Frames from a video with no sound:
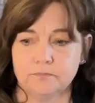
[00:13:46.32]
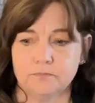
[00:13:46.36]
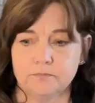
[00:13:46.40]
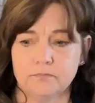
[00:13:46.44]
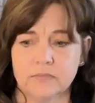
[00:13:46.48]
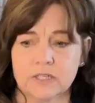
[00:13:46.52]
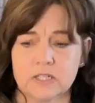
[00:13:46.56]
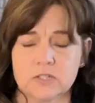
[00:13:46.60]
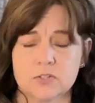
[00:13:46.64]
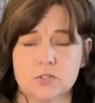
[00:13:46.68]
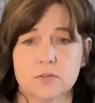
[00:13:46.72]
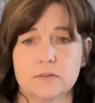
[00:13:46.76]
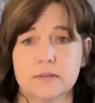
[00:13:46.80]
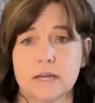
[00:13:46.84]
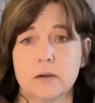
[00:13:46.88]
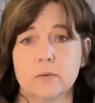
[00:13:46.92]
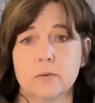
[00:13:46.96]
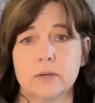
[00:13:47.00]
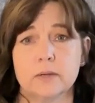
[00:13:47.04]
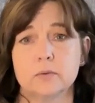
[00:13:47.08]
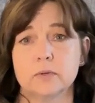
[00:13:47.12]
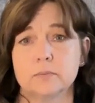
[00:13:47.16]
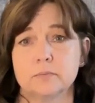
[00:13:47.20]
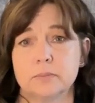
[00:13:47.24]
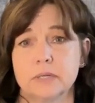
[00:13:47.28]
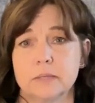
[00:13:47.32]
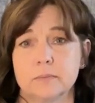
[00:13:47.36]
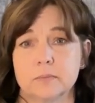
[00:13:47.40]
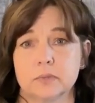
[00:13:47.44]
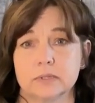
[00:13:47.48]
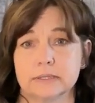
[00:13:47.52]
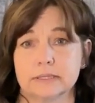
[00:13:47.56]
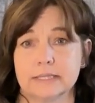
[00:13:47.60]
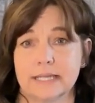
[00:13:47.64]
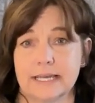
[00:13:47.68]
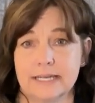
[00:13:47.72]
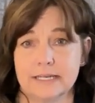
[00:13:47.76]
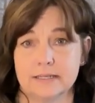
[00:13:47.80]
So that way when people
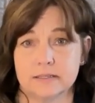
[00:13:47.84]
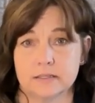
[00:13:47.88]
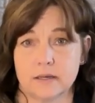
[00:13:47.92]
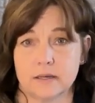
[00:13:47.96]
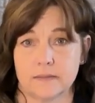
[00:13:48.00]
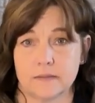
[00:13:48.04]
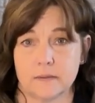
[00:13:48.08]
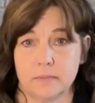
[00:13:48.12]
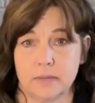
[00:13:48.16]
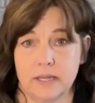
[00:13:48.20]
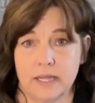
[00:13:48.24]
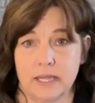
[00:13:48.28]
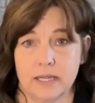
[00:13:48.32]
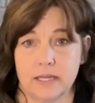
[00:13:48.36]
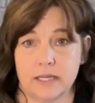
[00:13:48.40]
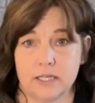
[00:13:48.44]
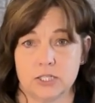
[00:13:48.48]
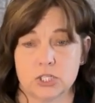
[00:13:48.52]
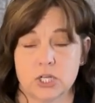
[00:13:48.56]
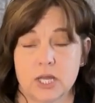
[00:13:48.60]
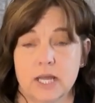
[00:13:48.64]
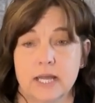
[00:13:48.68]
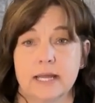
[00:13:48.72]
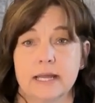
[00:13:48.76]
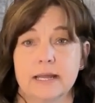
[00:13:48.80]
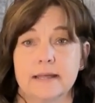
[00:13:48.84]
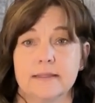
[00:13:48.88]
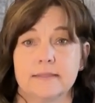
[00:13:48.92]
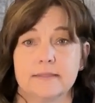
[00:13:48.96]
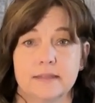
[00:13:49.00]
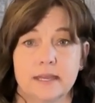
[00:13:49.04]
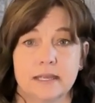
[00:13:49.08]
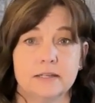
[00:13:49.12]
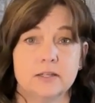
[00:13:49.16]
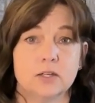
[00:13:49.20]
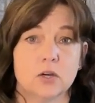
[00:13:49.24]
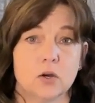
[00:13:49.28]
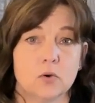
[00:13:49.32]
land on the page, they
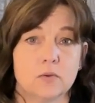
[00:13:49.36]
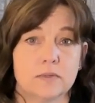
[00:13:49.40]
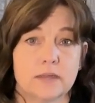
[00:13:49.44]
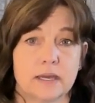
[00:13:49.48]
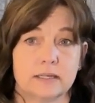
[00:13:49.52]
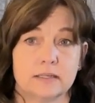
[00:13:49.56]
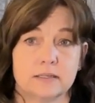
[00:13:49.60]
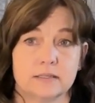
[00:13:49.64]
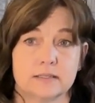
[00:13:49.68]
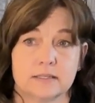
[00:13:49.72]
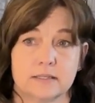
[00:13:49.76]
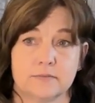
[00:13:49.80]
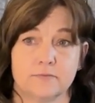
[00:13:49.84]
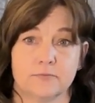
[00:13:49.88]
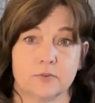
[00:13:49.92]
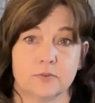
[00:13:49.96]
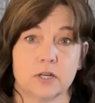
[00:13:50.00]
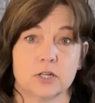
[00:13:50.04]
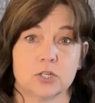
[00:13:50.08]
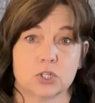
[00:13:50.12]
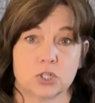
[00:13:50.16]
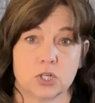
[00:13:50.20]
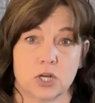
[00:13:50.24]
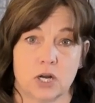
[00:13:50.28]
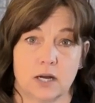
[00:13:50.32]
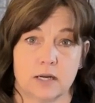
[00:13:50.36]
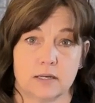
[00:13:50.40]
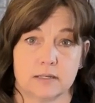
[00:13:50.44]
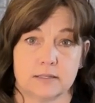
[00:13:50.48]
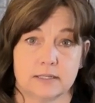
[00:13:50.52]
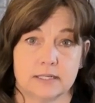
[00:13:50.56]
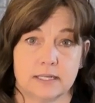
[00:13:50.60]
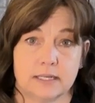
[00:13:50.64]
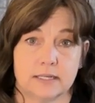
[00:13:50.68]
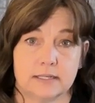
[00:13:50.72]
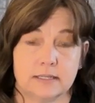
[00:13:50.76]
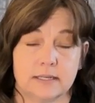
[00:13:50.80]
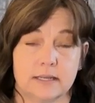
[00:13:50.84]
know that it's fresh
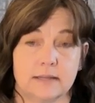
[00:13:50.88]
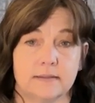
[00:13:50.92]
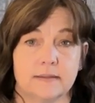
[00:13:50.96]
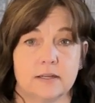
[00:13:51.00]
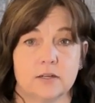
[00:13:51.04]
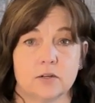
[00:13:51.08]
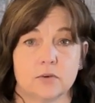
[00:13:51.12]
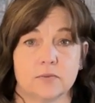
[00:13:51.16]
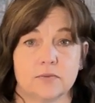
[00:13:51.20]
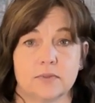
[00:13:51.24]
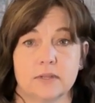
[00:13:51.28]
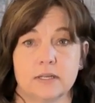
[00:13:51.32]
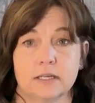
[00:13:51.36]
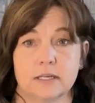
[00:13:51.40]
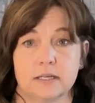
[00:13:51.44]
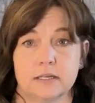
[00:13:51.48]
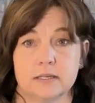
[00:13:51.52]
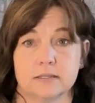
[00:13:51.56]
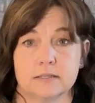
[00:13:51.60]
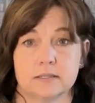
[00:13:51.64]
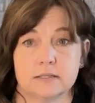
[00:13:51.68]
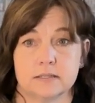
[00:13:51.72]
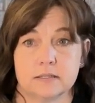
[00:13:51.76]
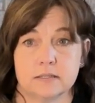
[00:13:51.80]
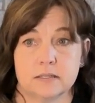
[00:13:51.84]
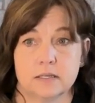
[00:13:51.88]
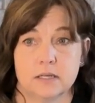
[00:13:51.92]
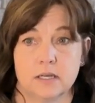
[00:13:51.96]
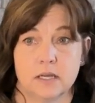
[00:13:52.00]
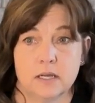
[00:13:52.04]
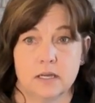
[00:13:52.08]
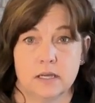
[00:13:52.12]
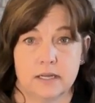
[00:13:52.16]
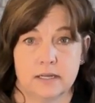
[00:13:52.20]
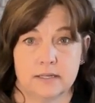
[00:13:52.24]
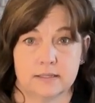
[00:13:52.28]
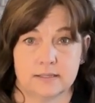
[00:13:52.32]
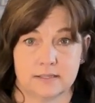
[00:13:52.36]
content and they don't think it's
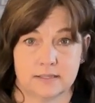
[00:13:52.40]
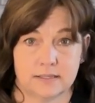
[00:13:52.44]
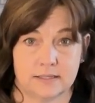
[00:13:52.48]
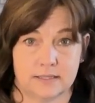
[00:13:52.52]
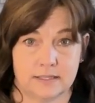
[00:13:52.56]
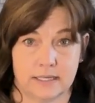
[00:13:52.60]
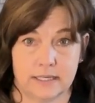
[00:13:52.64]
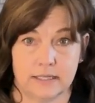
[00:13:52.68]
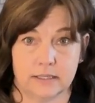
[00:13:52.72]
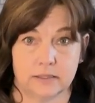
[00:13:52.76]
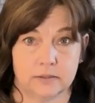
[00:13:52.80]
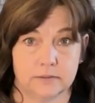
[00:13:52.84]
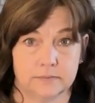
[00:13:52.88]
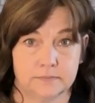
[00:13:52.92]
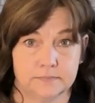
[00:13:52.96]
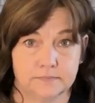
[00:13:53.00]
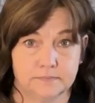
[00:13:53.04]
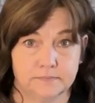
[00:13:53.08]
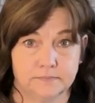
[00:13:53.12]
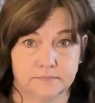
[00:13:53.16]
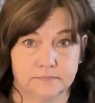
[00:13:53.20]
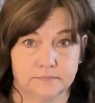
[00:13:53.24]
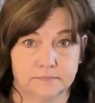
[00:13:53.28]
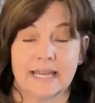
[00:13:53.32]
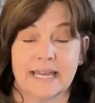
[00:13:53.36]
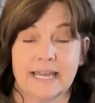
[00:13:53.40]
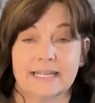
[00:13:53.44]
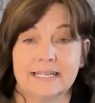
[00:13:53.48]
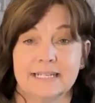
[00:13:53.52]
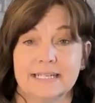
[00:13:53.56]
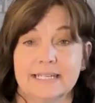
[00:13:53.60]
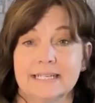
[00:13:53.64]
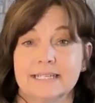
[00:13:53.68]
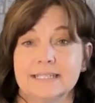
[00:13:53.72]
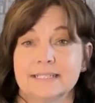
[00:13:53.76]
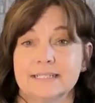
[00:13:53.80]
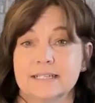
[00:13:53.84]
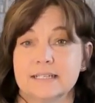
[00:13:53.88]
stale. And
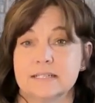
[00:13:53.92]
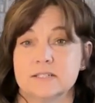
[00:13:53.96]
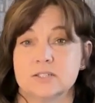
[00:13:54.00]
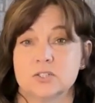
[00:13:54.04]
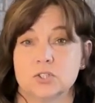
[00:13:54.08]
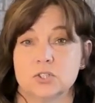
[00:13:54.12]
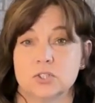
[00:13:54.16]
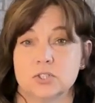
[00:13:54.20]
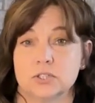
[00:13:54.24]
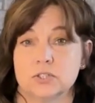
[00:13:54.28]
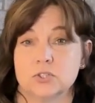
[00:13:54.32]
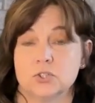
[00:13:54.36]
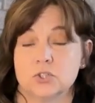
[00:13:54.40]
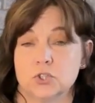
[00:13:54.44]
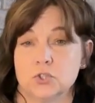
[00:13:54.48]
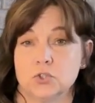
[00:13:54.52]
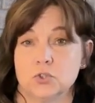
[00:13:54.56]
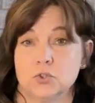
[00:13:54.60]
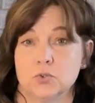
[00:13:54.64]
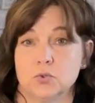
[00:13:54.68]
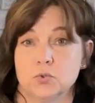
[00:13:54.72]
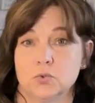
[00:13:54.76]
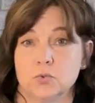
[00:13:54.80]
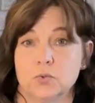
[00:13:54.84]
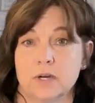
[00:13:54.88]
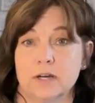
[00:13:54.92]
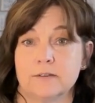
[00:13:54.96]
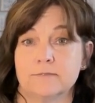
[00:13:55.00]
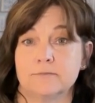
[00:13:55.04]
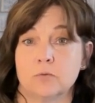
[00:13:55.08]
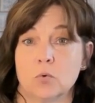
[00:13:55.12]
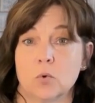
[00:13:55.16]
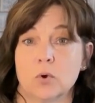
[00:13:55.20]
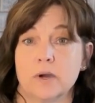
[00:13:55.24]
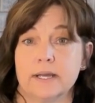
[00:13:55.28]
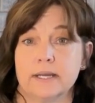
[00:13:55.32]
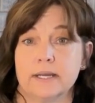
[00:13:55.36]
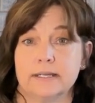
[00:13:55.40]
again, it's good to
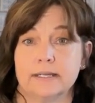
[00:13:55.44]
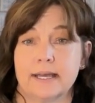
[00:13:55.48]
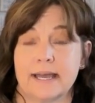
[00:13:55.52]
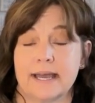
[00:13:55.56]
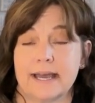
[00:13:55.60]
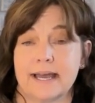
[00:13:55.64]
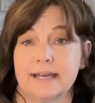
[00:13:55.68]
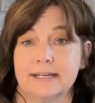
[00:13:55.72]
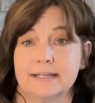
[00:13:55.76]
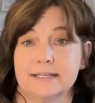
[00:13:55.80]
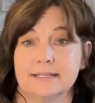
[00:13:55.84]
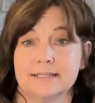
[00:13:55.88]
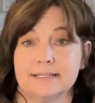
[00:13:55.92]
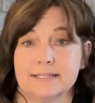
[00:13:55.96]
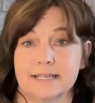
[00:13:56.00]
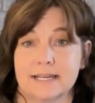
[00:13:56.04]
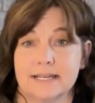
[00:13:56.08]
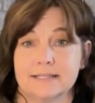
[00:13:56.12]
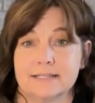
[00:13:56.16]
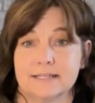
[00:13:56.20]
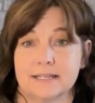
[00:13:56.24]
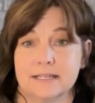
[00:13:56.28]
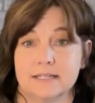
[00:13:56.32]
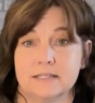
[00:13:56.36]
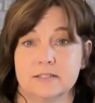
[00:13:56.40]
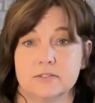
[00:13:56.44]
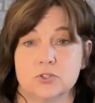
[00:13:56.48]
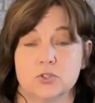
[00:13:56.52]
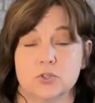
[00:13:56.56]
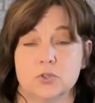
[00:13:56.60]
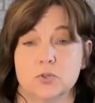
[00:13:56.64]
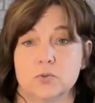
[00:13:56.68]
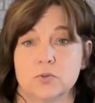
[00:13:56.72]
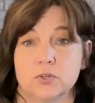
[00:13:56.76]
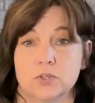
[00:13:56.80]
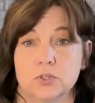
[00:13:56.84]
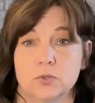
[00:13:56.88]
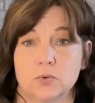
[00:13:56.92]
avoid adding dates into
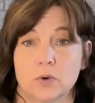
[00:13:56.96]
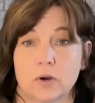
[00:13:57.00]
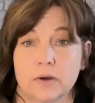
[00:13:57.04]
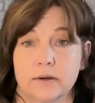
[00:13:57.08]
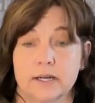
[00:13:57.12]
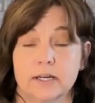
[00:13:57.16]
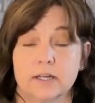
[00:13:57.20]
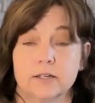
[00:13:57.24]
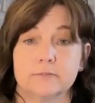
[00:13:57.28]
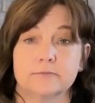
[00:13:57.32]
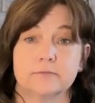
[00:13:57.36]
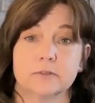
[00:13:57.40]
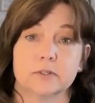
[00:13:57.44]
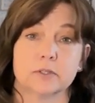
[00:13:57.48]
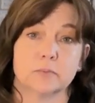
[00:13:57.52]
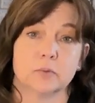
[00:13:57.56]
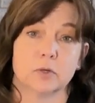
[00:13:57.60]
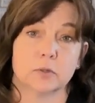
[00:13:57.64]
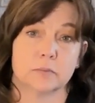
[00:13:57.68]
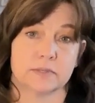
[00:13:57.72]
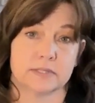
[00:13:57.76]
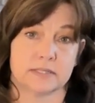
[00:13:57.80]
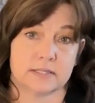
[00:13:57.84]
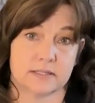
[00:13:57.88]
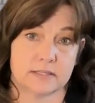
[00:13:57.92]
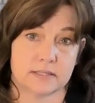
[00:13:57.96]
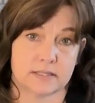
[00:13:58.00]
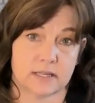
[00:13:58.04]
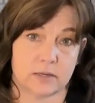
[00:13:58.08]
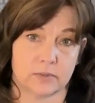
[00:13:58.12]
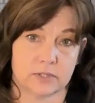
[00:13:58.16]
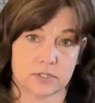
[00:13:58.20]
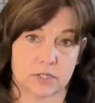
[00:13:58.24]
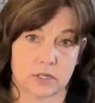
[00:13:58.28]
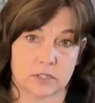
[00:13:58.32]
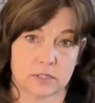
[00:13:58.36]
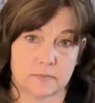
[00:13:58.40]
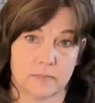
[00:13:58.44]
the URL for the purposes that we
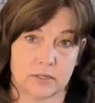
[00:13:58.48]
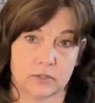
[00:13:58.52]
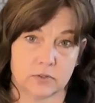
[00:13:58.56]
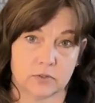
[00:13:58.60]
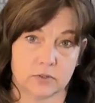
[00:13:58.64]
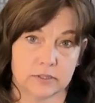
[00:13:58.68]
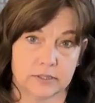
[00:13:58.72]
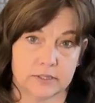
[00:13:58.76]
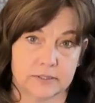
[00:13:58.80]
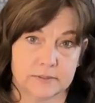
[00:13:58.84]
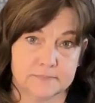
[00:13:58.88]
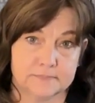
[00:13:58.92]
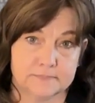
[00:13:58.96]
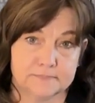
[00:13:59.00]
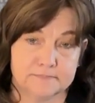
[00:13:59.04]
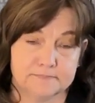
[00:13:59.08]
talked about earlier.